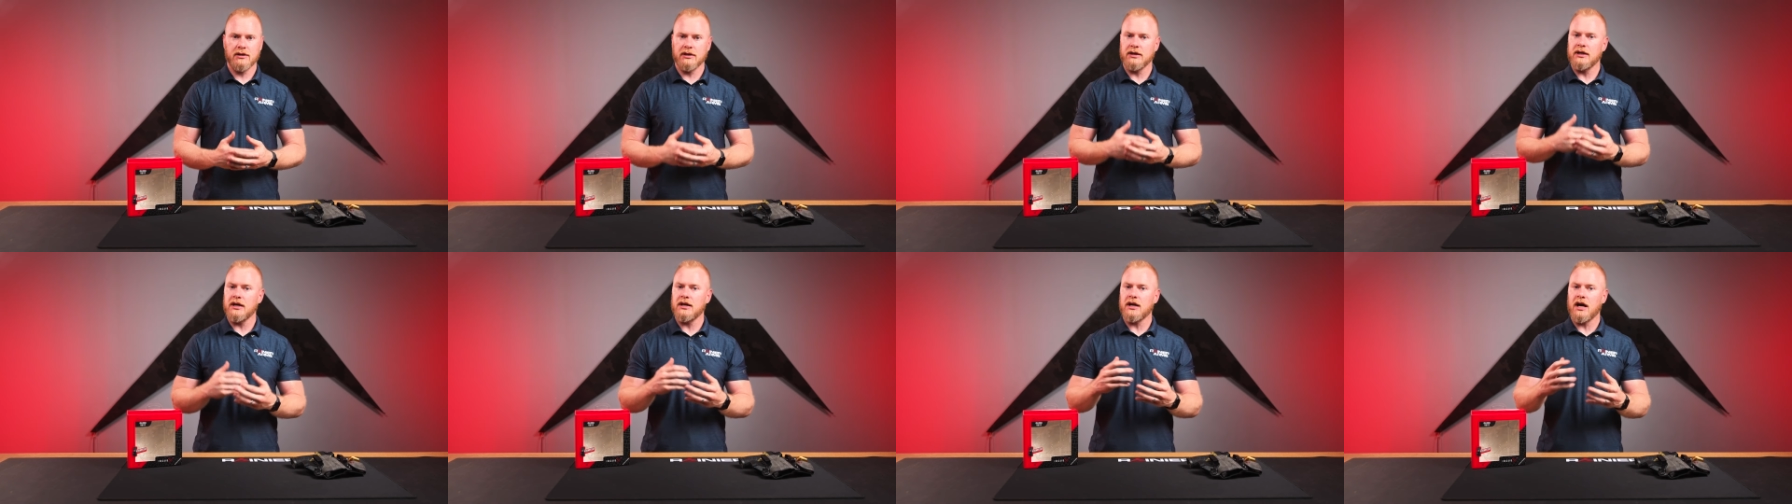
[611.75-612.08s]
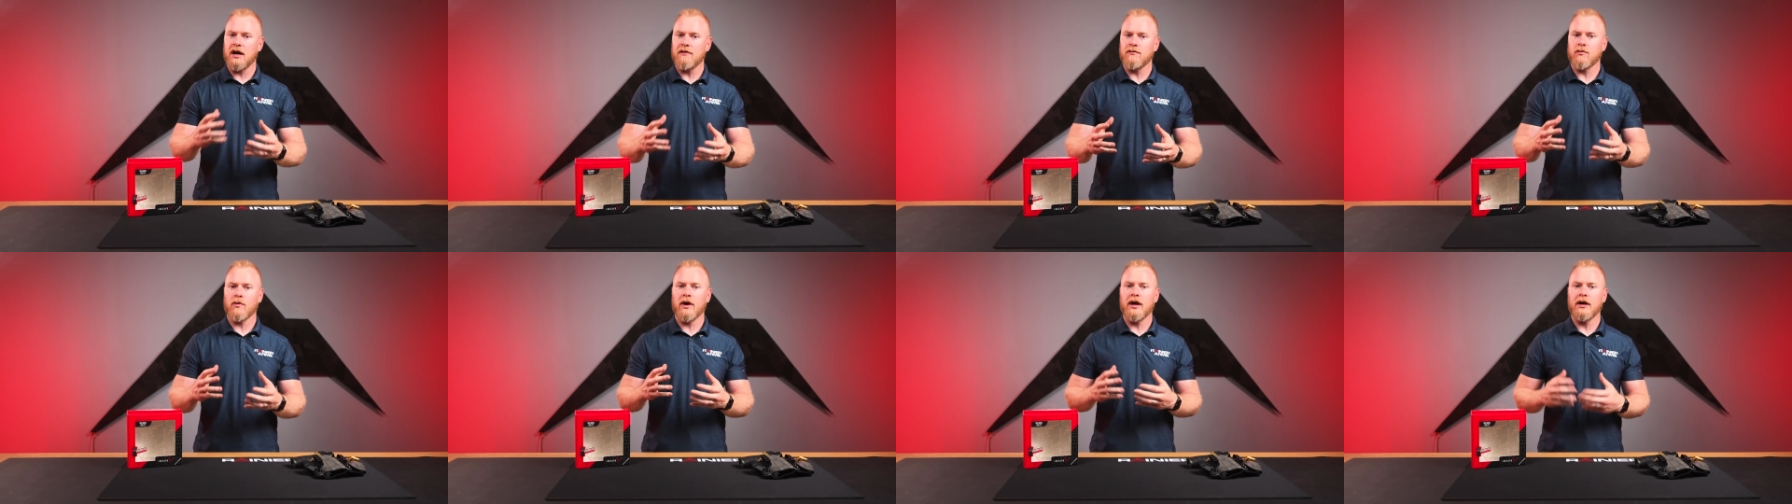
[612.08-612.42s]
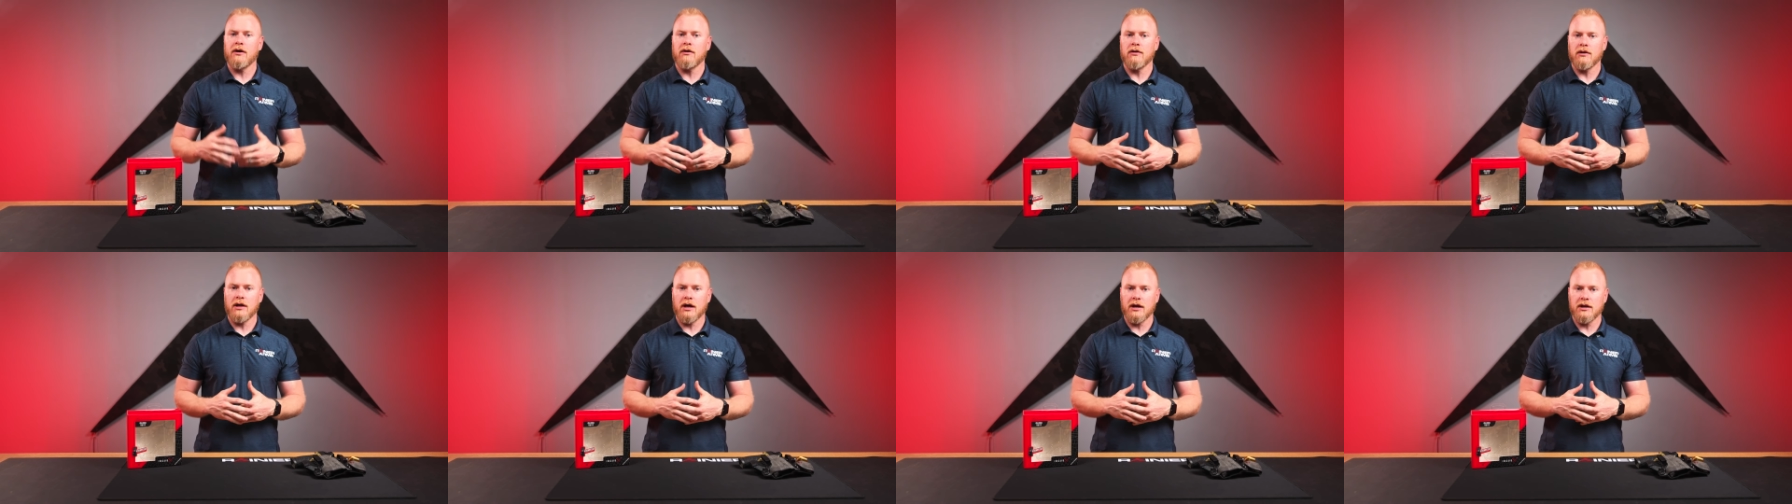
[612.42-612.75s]
Again, I've
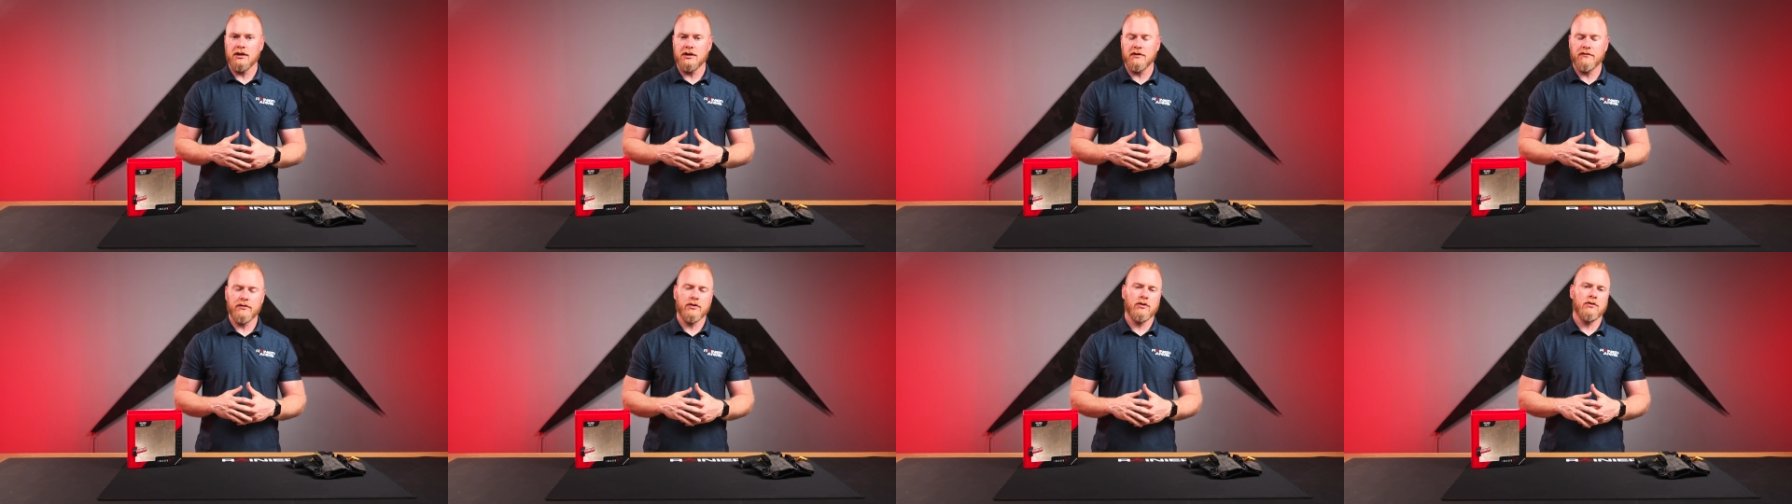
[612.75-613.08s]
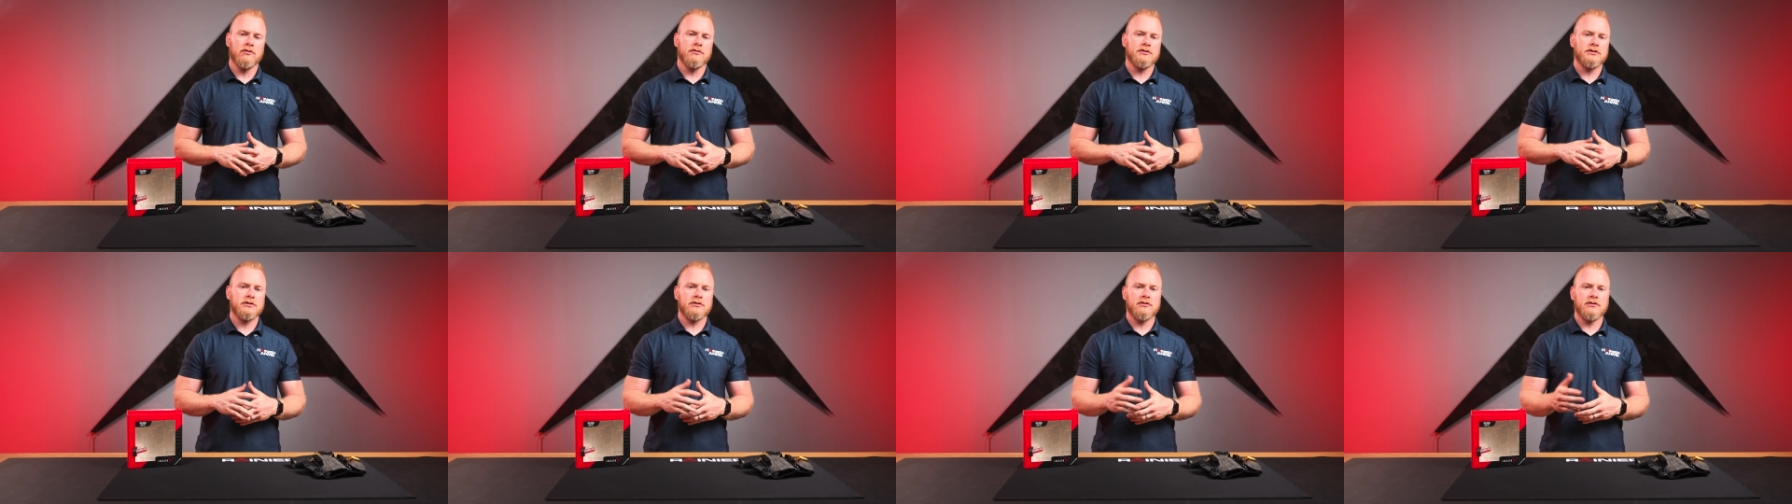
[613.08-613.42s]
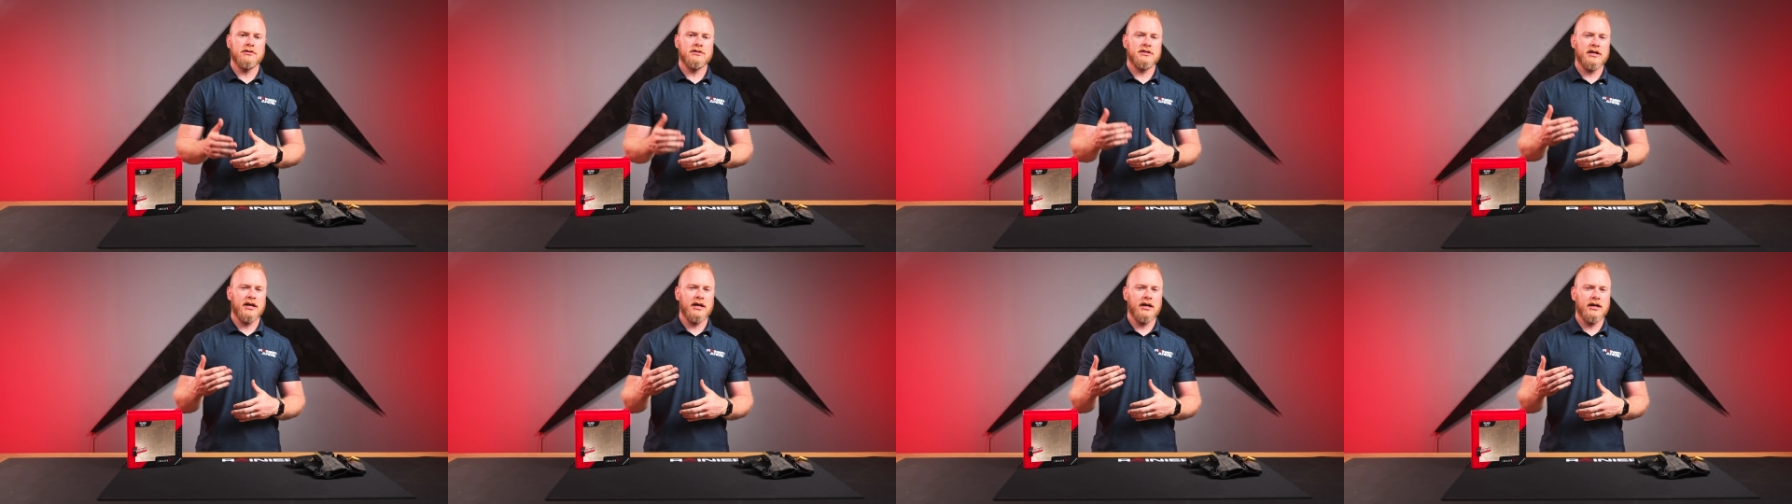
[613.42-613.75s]
ran a lot of different
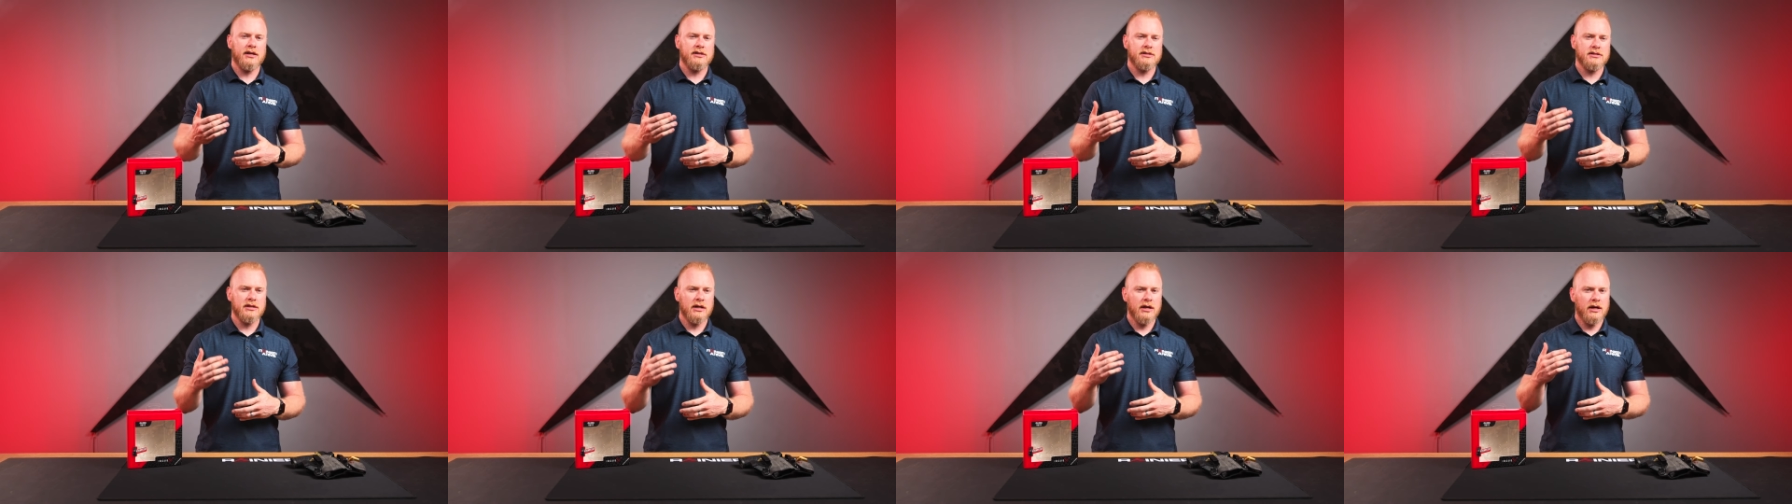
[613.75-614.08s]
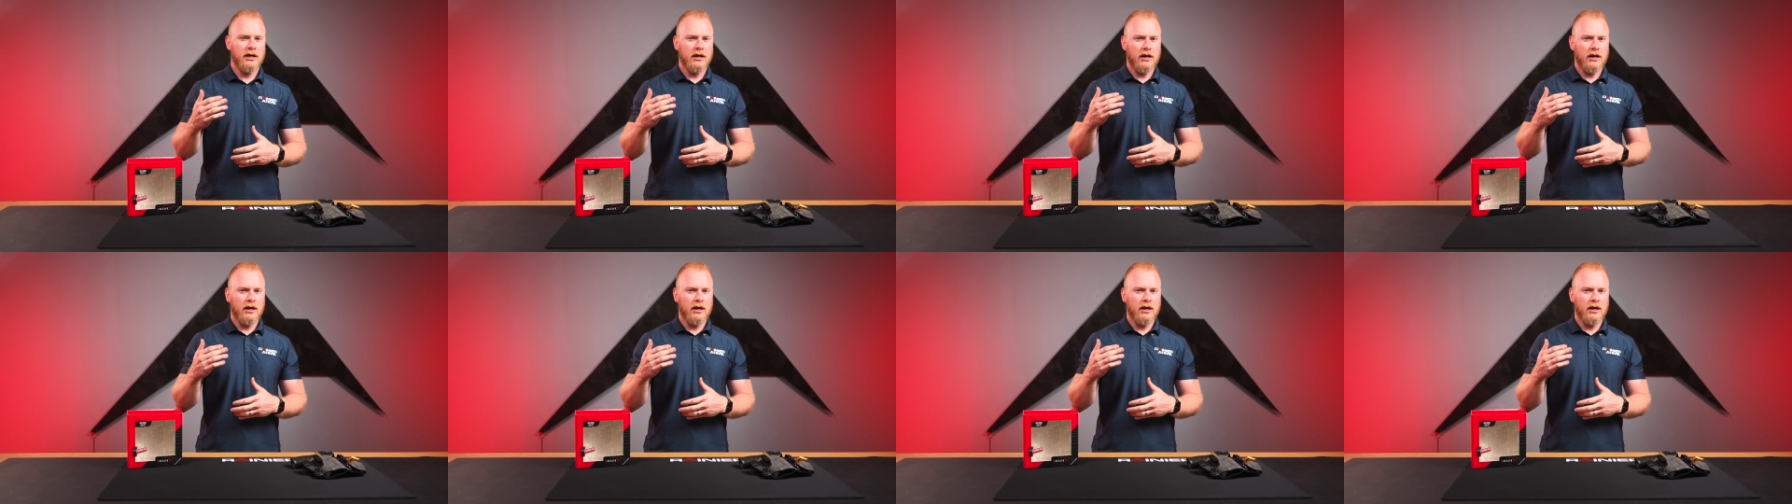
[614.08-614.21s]
holsters, and